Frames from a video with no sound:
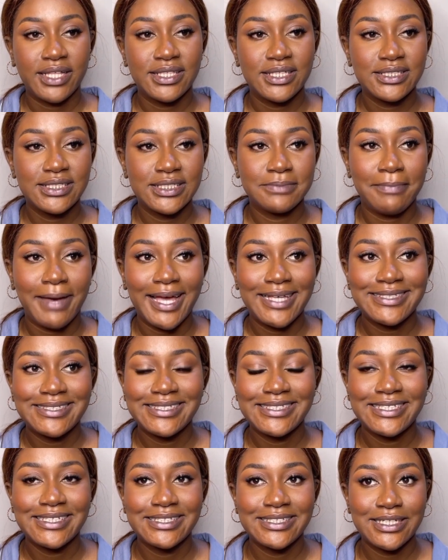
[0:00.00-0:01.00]
This is my
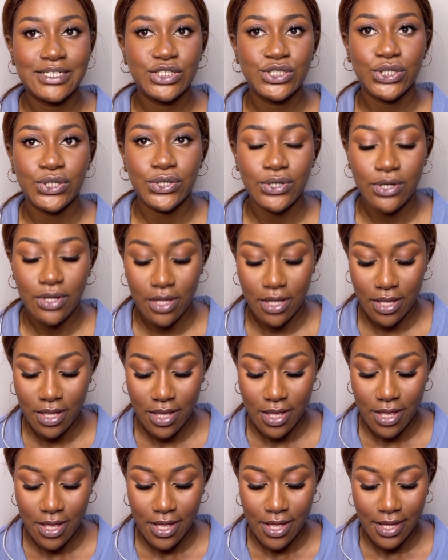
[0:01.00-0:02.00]
signature
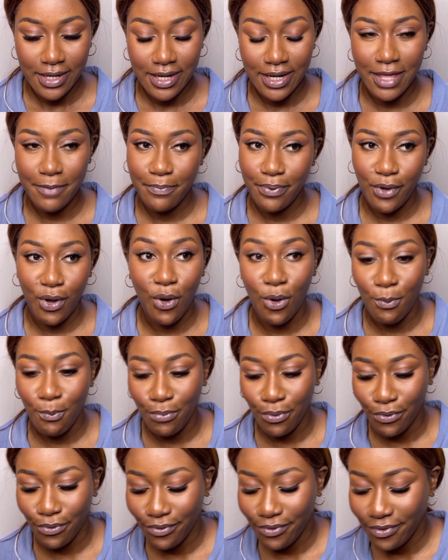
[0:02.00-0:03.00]
lip
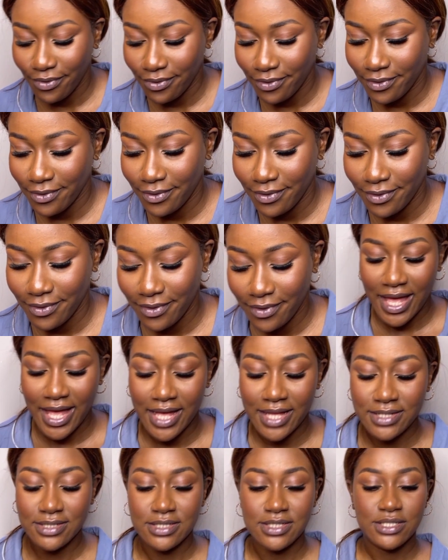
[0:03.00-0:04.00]
combo.
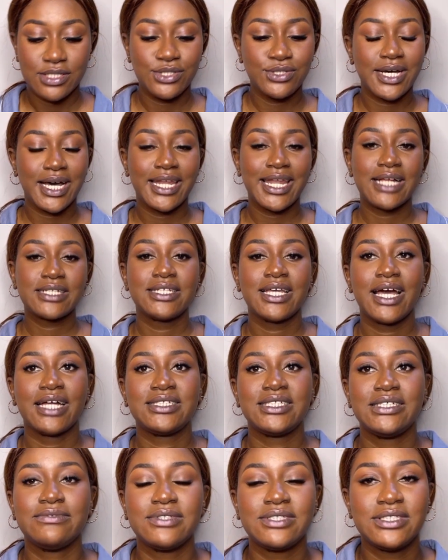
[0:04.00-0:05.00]
And you can actually
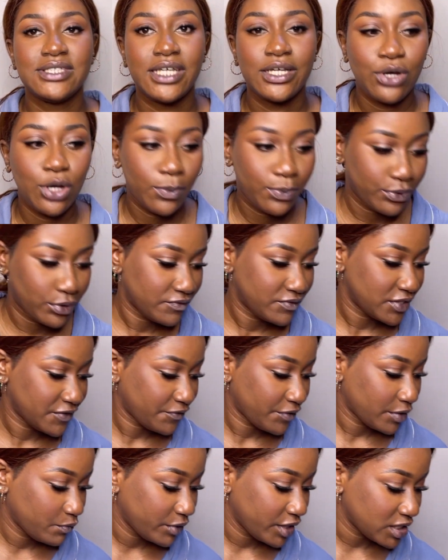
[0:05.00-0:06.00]
achieve this in a couple of
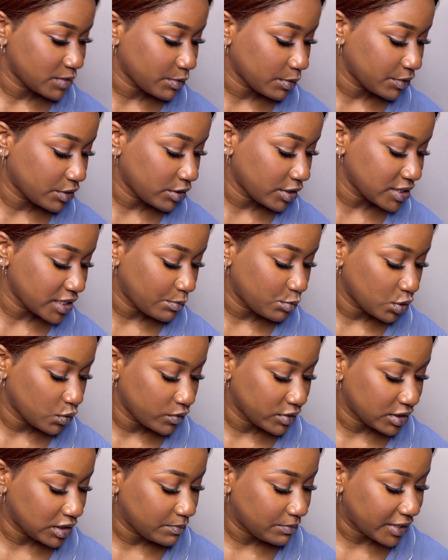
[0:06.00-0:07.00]
different ways, but because I'm not
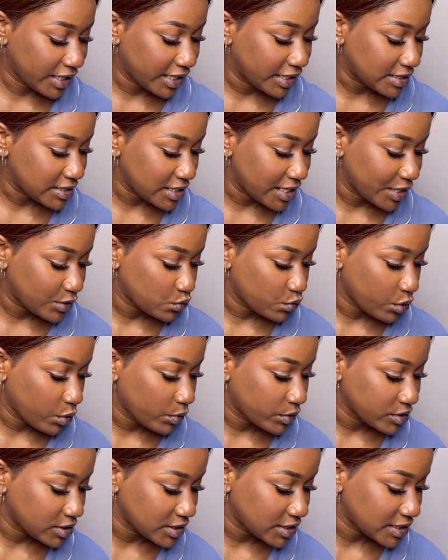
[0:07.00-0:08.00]
with lip liners and I do not
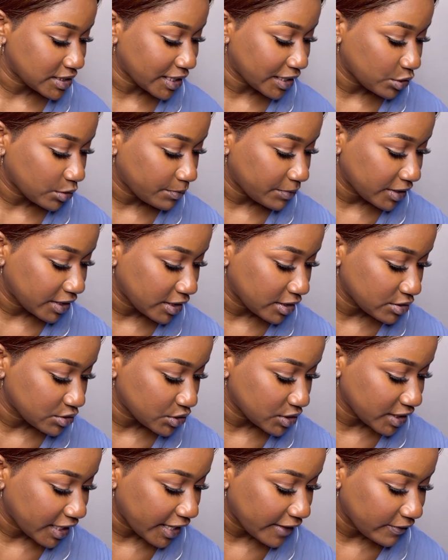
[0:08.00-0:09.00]
want to stand up again
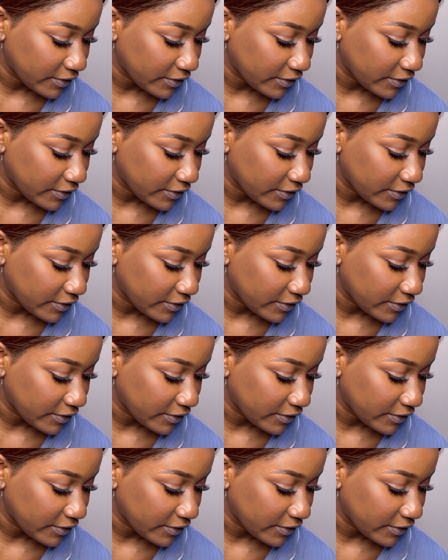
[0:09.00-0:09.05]
to get